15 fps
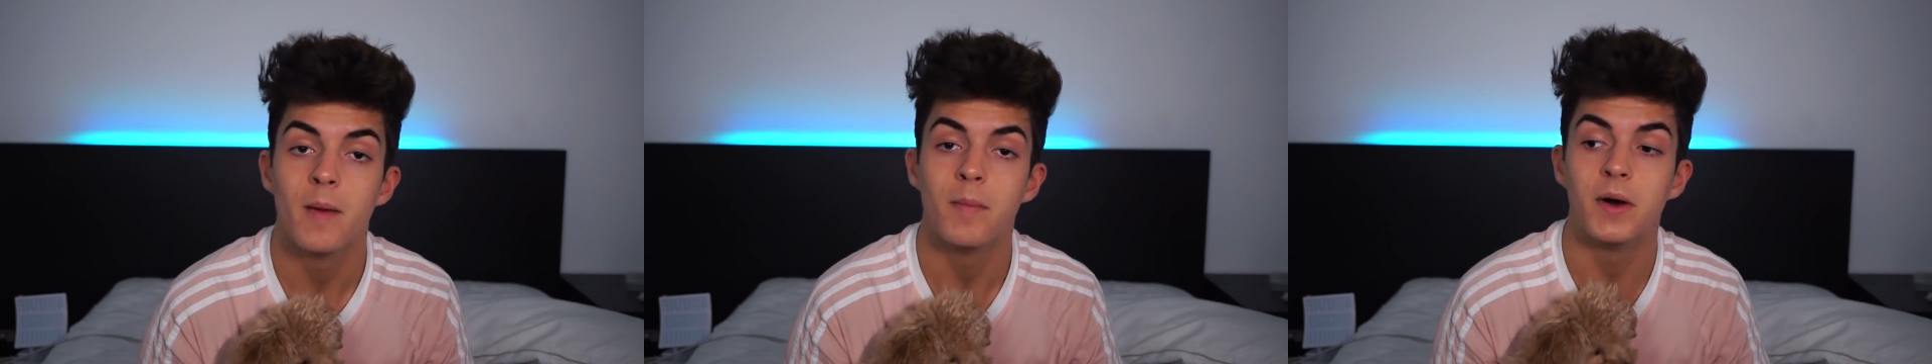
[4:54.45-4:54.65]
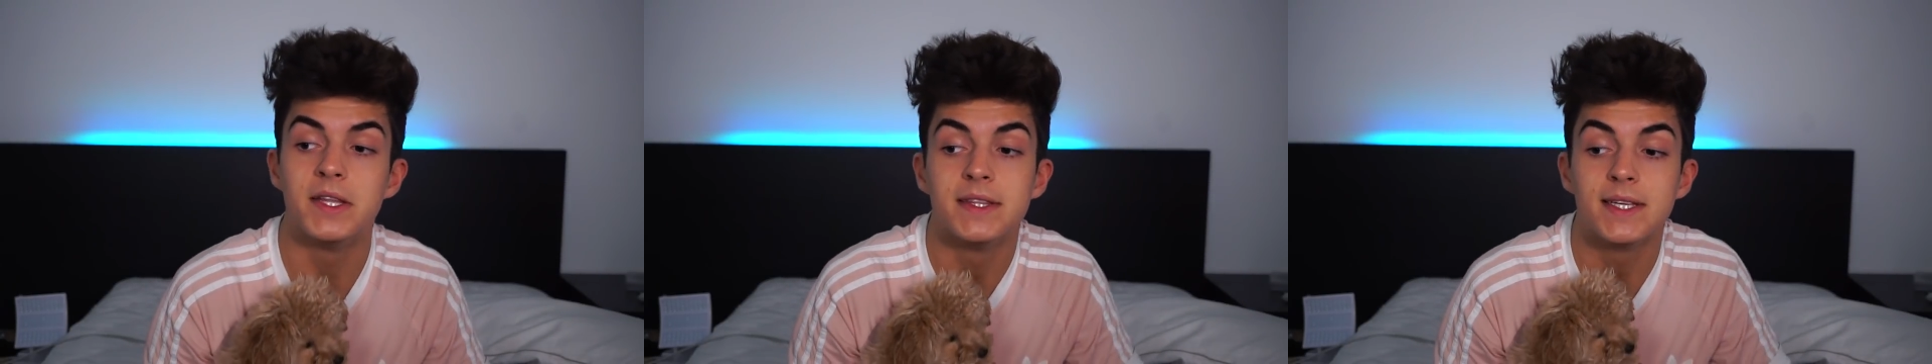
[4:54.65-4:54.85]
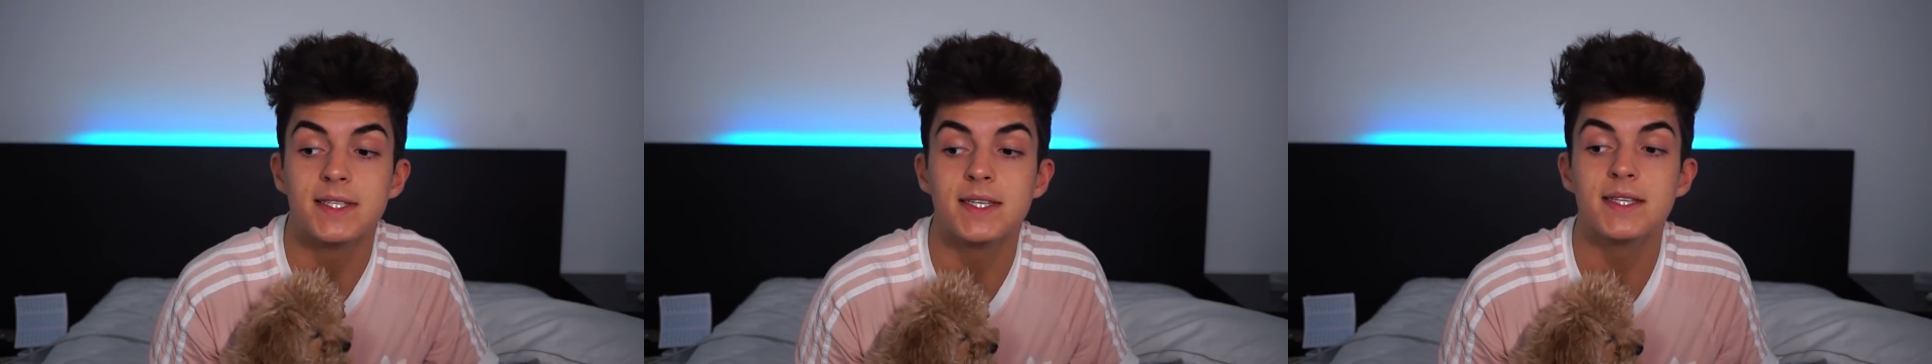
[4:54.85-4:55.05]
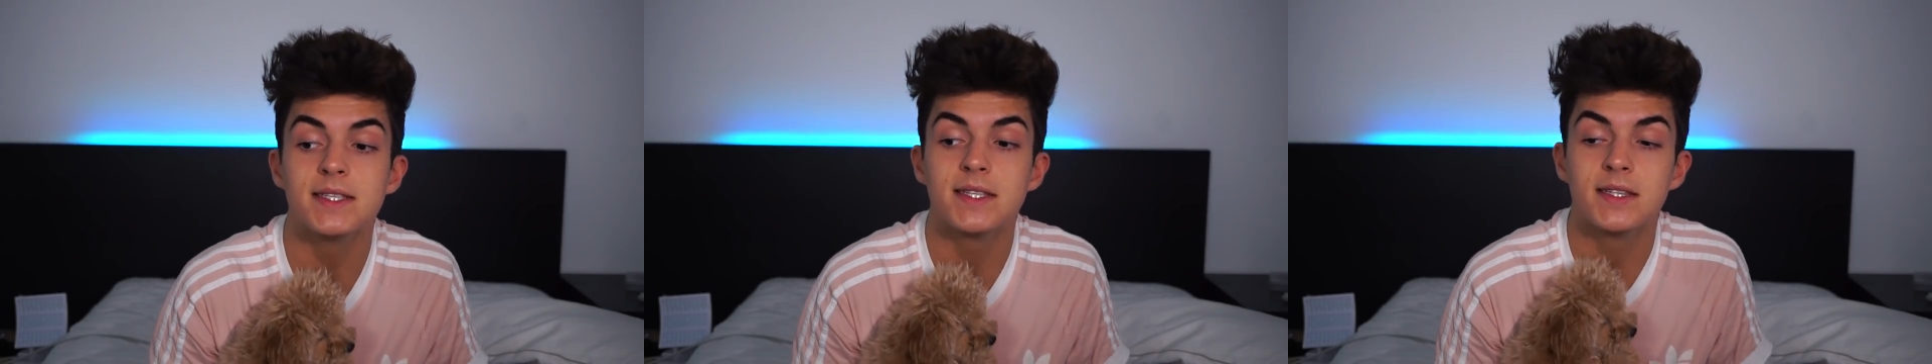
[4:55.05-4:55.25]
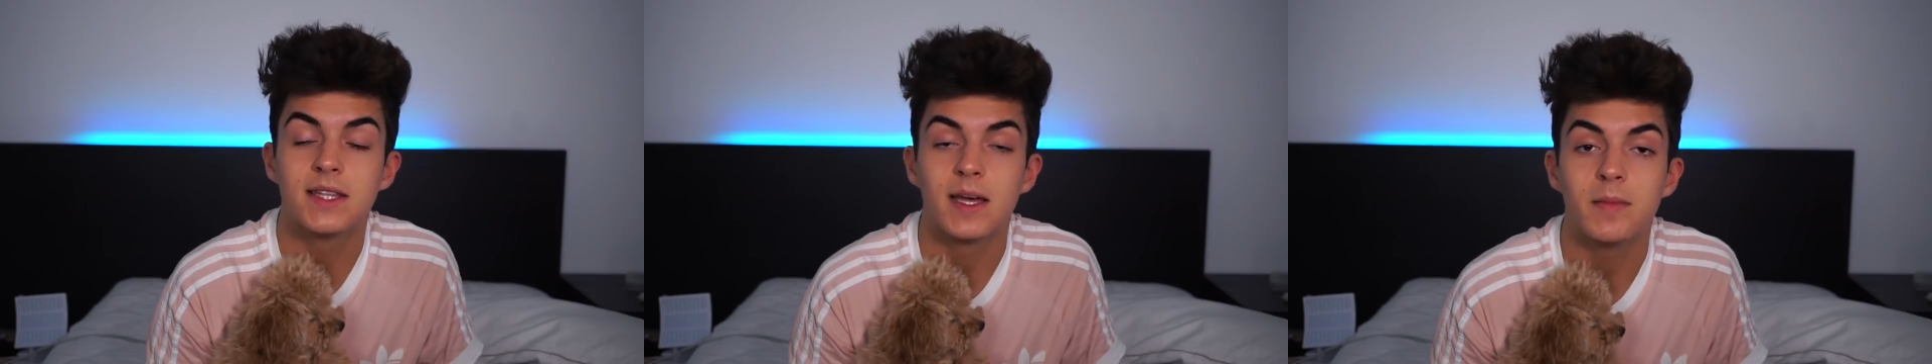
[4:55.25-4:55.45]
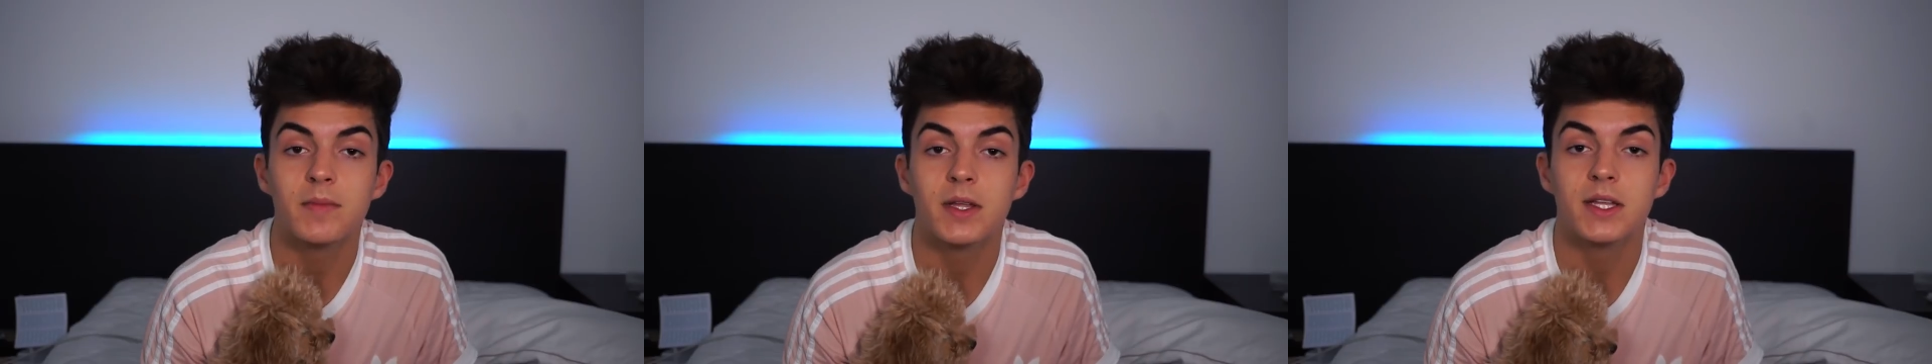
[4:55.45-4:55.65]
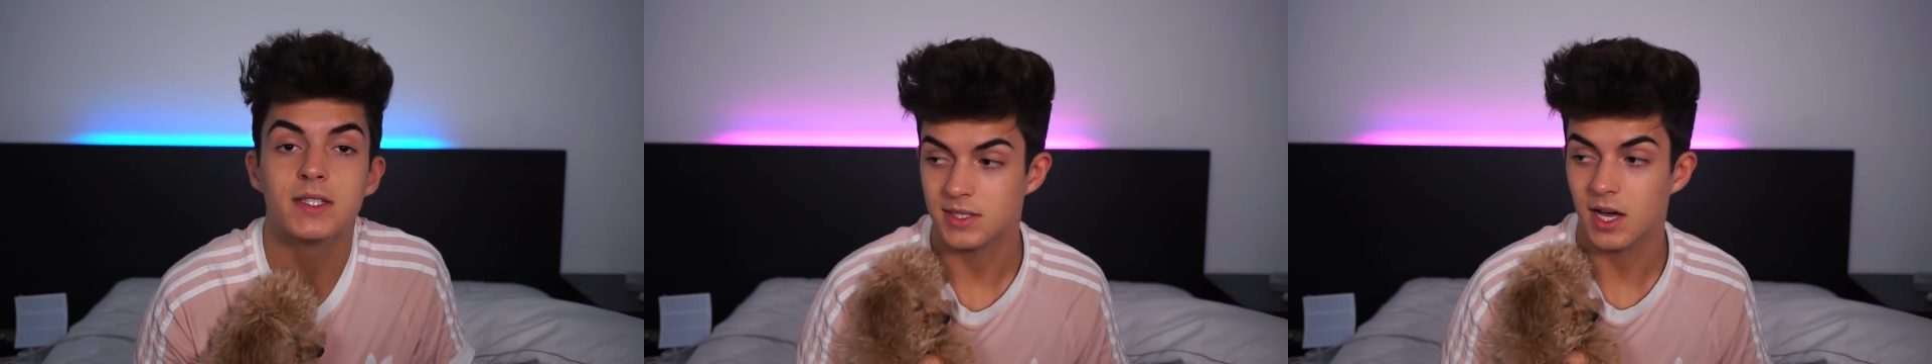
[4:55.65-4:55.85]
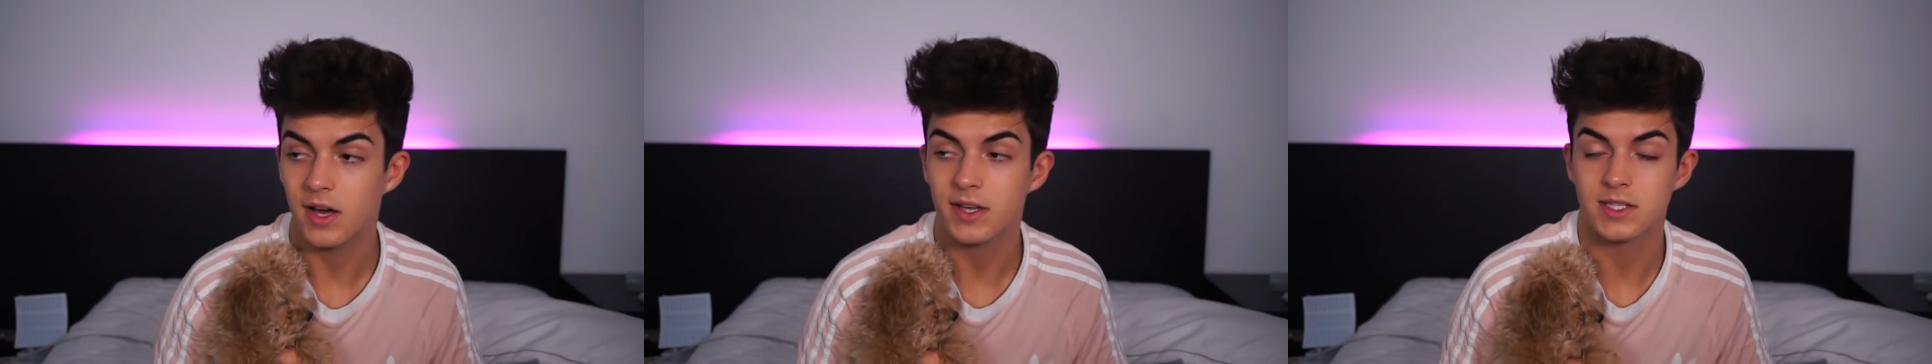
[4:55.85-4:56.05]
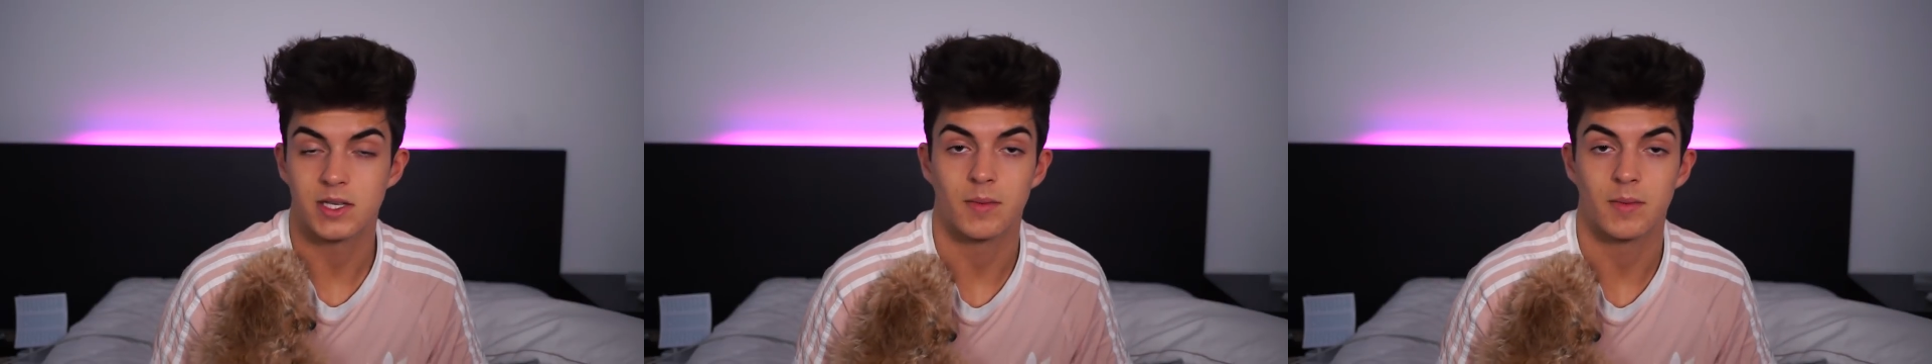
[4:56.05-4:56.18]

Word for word: But this is them telling